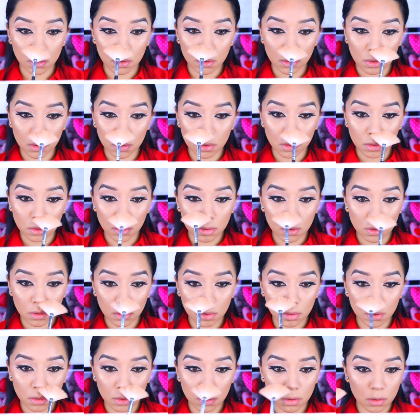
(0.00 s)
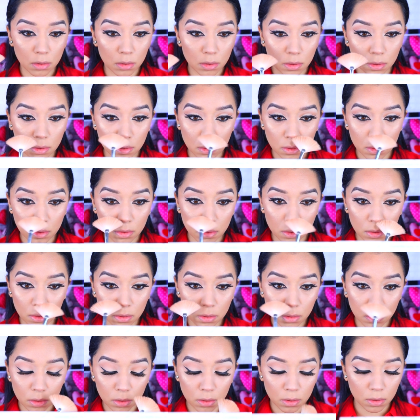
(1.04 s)
everywhere. And then I take
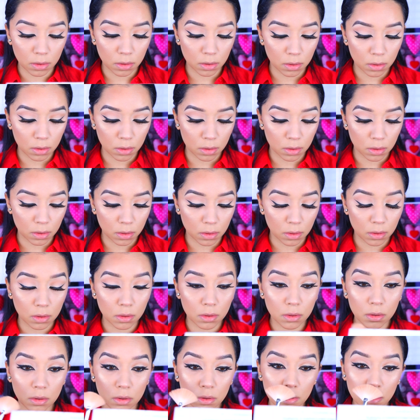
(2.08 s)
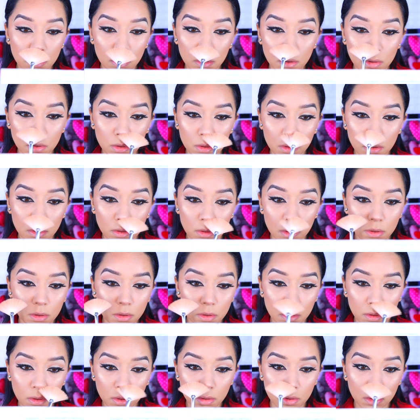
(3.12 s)
that to the tip of my nose.
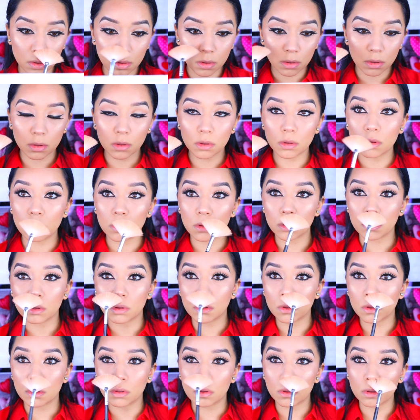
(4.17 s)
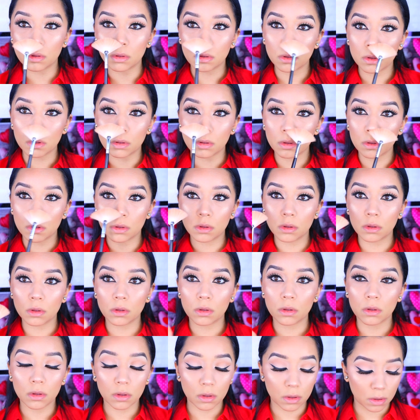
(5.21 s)
I do contour my nose a little bit,
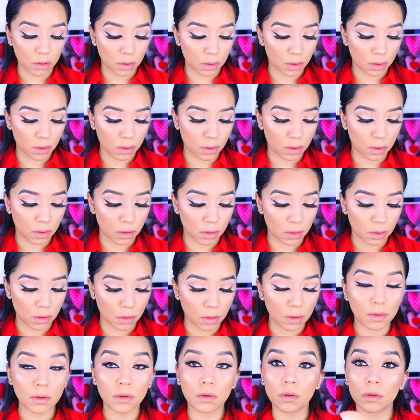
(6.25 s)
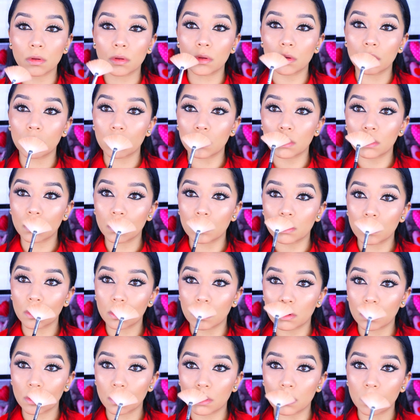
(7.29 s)
so this just
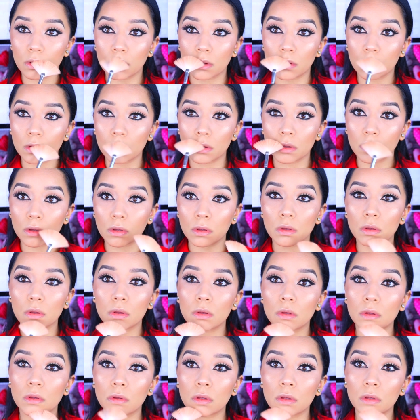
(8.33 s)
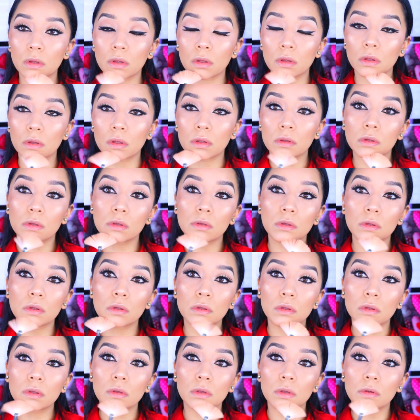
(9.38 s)
helps my nose look a little bit more
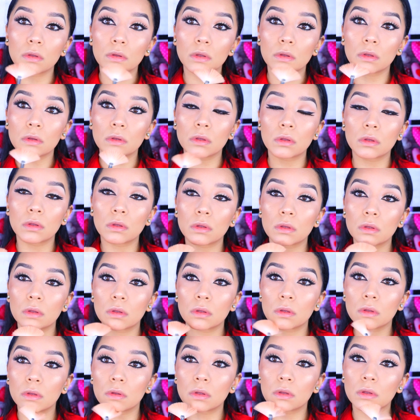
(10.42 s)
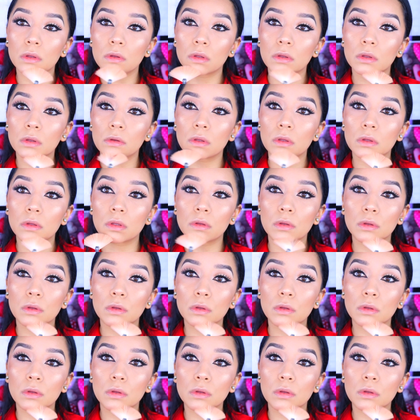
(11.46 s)
slimmer. And then I take it to my cupid's bow